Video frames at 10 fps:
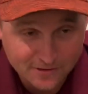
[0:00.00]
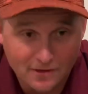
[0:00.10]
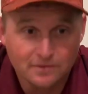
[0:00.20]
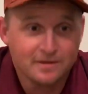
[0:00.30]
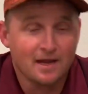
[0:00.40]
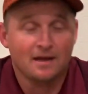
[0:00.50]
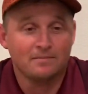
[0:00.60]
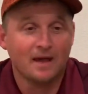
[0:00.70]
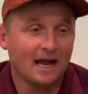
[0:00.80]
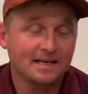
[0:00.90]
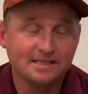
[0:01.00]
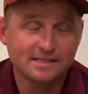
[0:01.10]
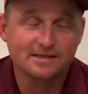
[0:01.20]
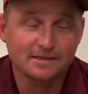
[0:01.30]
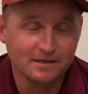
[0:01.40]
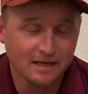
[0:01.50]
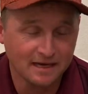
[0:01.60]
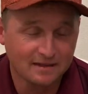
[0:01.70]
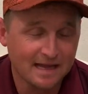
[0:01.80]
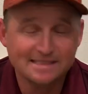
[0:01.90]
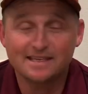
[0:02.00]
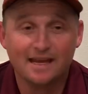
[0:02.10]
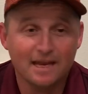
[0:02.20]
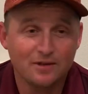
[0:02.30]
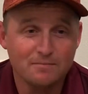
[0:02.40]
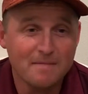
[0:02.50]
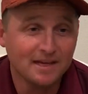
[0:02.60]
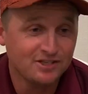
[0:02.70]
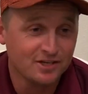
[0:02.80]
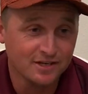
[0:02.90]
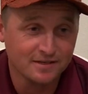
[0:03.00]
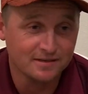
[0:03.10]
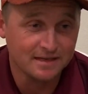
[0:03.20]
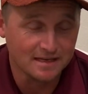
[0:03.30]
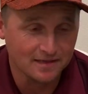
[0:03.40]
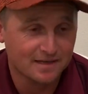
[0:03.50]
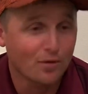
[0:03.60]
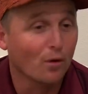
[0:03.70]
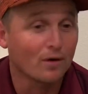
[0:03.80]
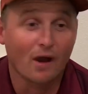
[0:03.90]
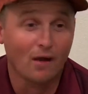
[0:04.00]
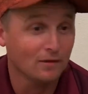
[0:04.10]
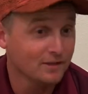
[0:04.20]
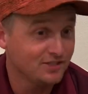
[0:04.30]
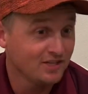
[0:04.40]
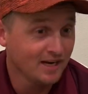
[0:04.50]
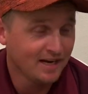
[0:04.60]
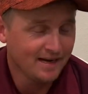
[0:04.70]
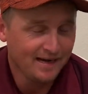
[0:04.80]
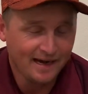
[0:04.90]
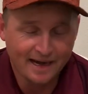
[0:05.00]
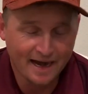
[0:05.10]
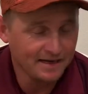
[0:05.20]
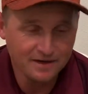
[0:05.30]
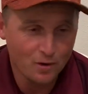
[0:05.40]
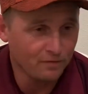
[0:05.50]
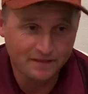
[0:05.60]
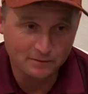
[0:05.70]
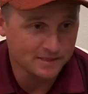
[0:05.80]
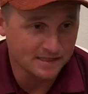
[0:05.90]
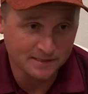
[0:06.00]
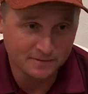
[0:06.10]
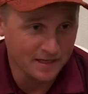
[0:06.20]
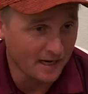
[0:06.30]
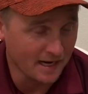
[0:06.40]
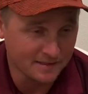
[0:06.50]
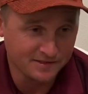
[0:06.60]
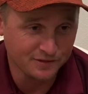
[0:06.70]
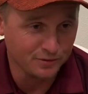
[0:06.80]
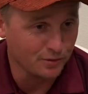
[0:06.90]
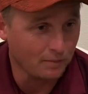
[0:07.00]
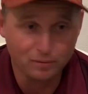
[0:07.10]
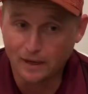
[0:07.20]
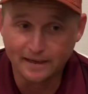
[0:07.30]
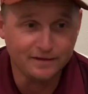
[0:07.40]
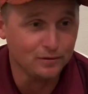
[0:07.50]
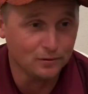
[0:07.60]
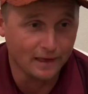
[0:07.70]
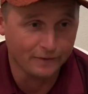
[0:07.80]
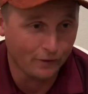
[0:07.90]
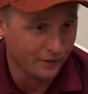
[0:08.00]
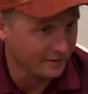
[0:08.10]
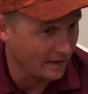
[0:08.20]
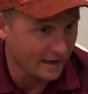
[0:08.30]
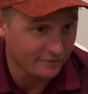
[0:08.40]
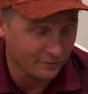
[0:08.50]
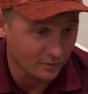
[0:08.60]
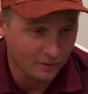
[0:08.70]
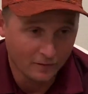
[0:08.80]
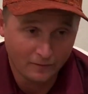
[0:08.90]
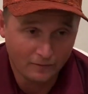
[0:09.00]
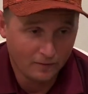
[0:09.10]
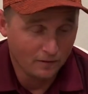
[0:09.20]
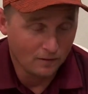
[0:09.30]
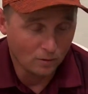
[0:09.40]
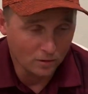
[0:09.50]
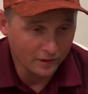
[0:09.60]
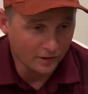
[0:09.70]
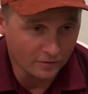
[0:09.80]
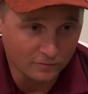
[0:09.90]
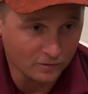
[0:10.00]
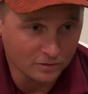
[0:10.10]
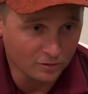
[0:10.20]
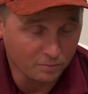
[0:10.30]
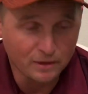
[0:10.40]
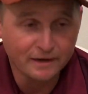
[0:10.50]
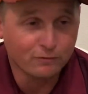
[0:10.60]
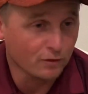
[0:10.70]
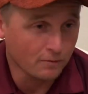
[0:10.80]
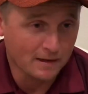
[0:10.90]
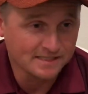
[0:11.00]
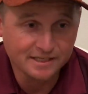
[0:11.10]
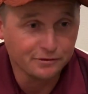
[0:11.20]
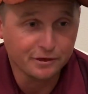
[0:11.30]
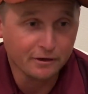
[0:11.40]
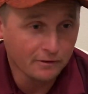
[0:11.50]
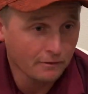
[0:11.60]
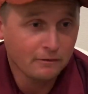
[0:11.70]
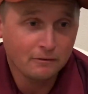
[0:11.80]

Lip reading: Knoten. In class today, you mentioned the Electoral College, and I didn't know if that was like something I had to apply to later on in life or to plan for in my senior year.